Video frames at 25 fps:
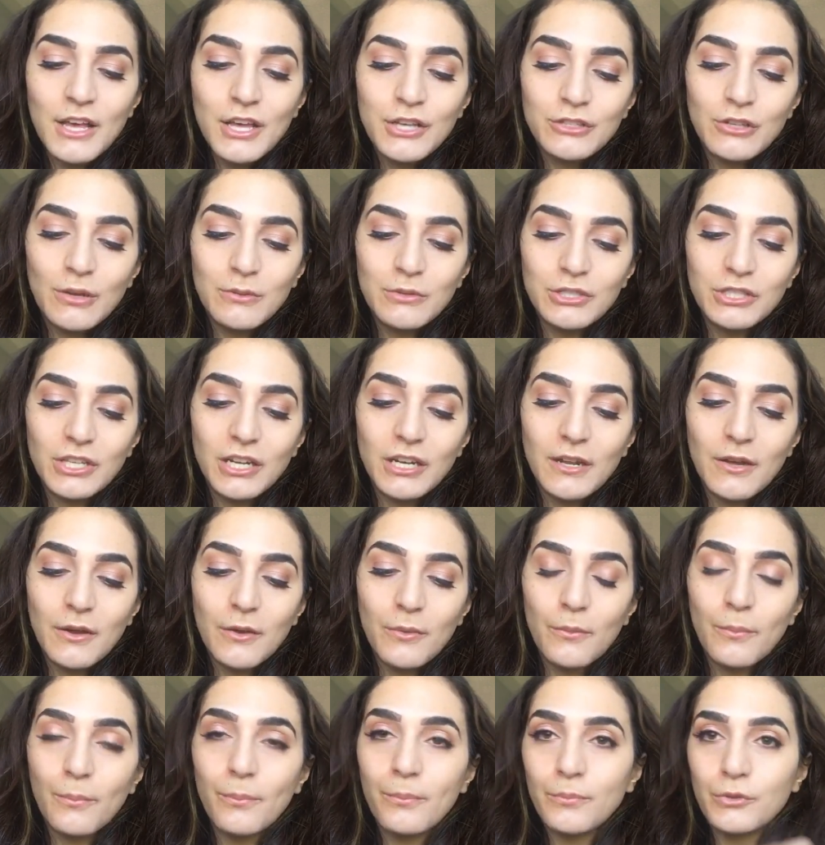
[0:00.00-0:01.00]
So I'm just
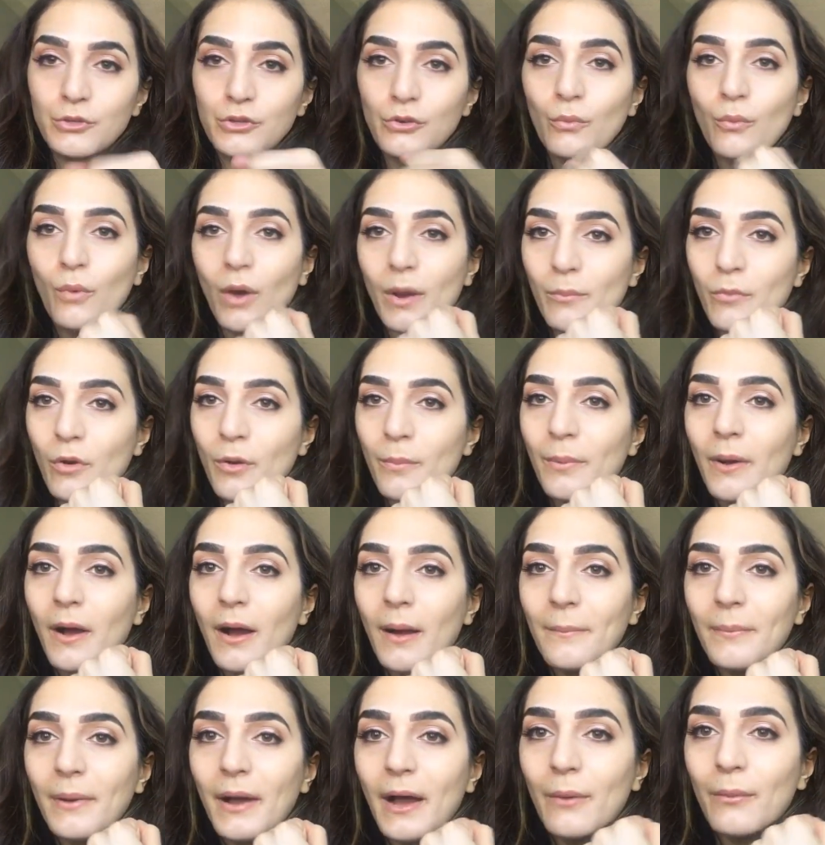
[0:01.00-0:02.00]
gonna do one more
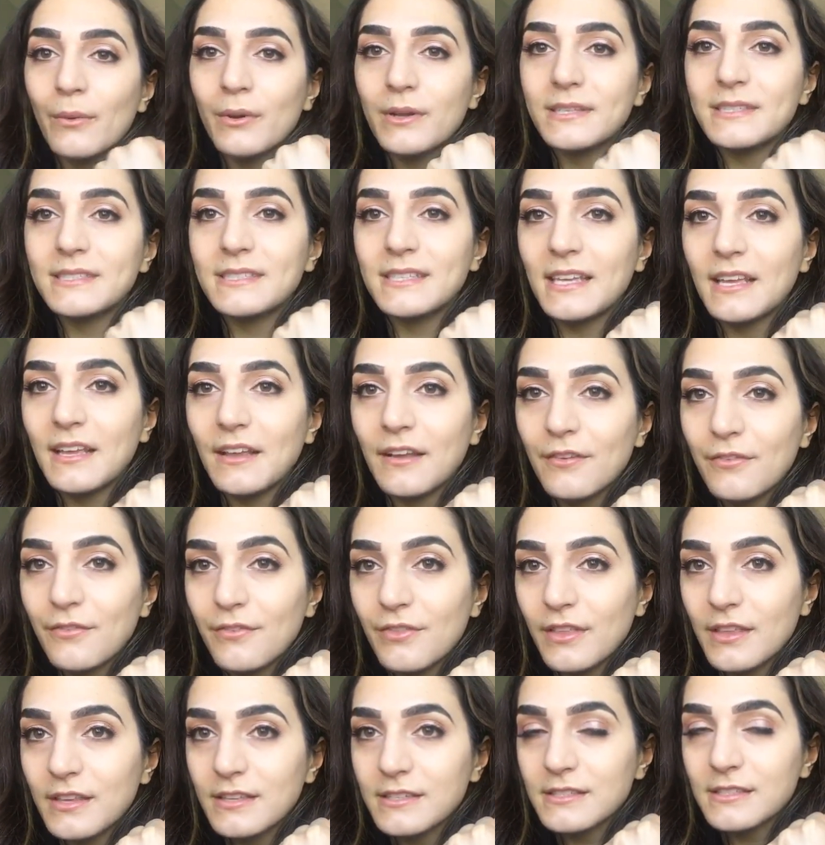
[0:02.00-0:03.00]
pump. I wanna see if
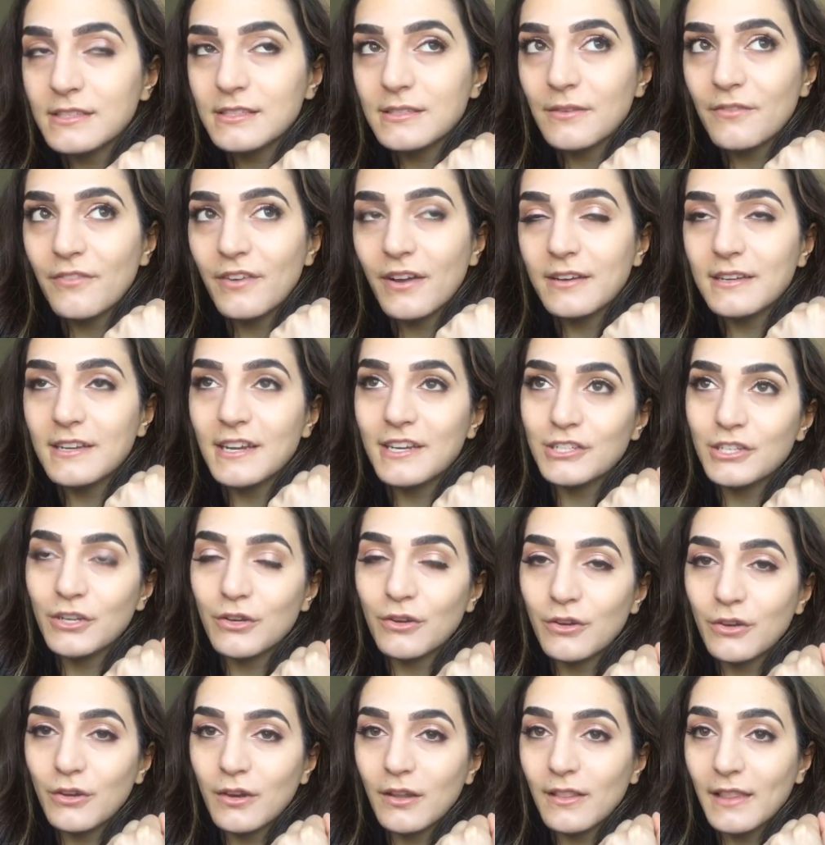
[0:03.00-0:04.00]
this
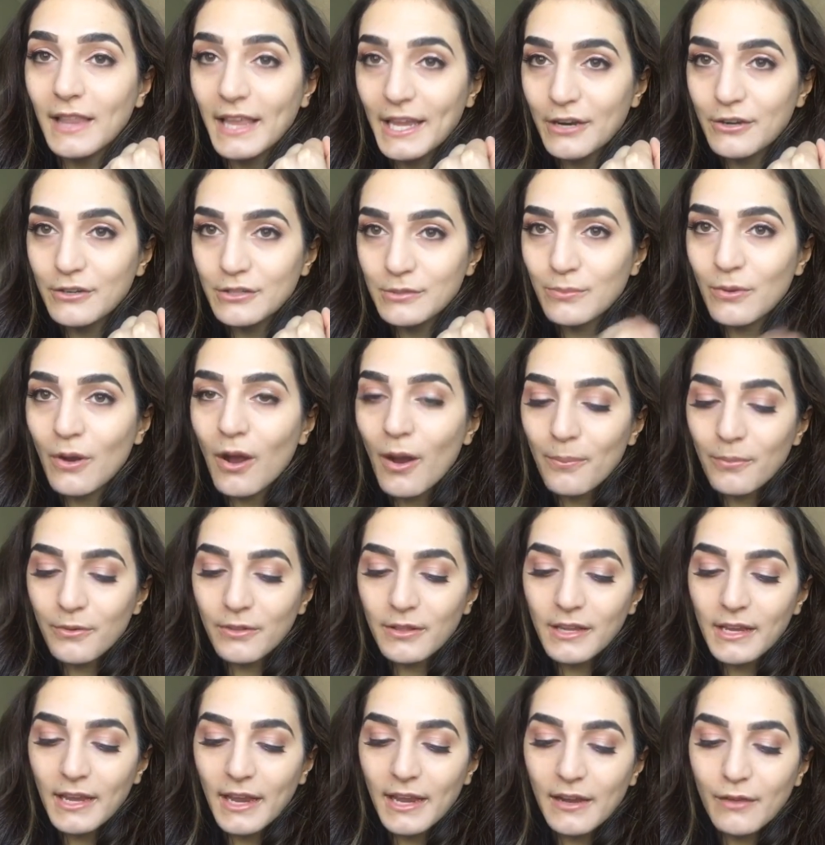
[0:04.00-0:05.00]
foundation layers
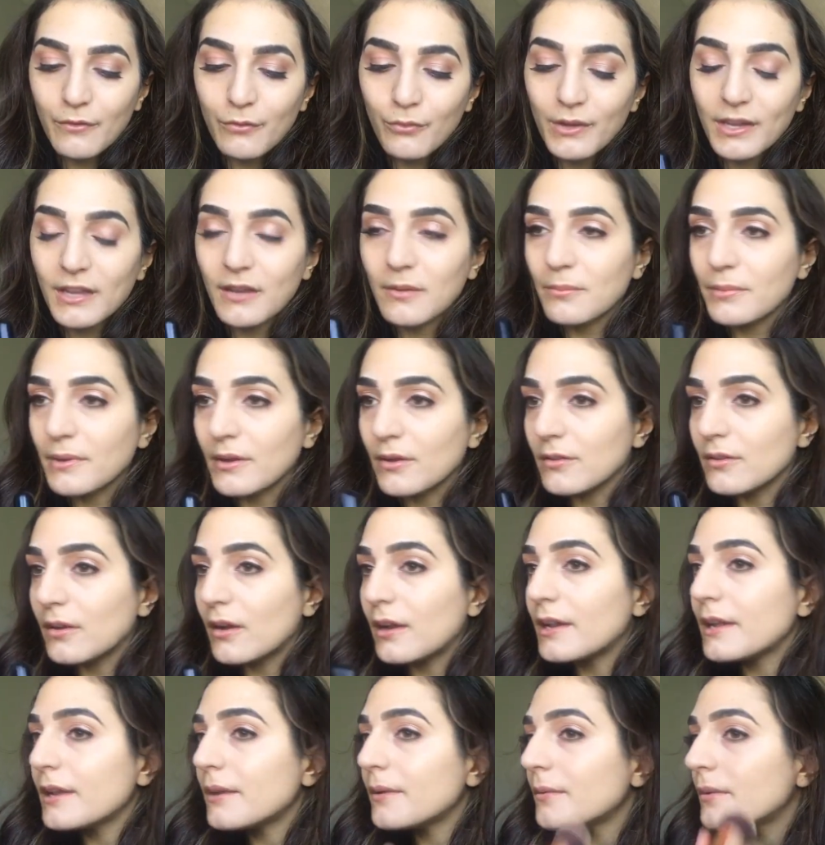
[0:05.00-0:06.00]
properly and if we can build
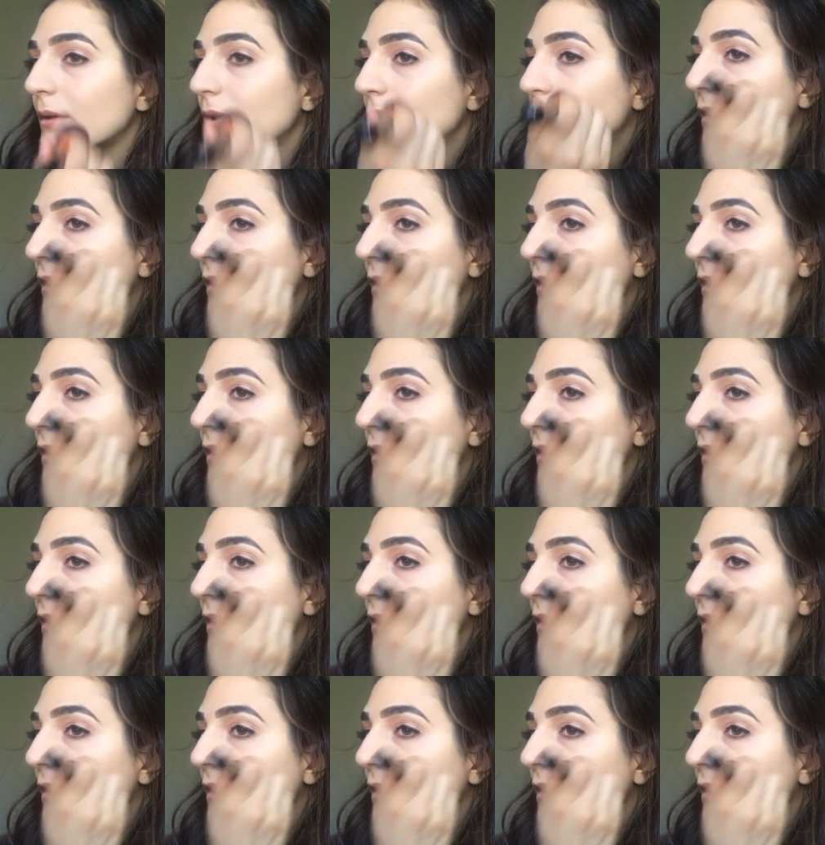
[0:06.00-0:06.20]
on it.